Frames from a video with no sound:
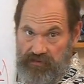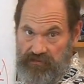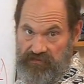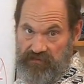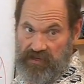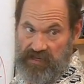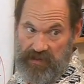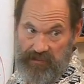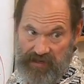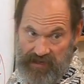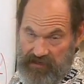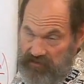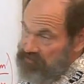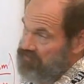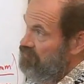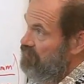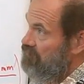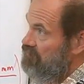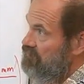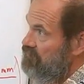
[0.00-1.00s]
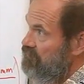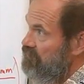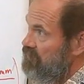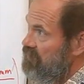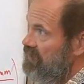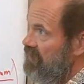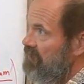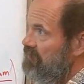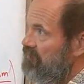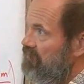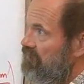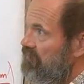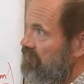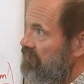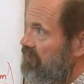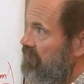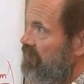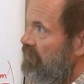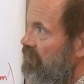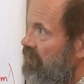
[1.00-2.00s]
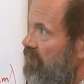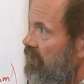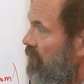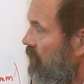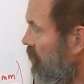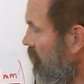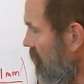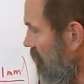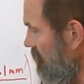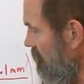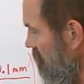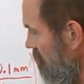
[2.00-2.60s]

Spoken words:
the fundamentals notes, for example, or I've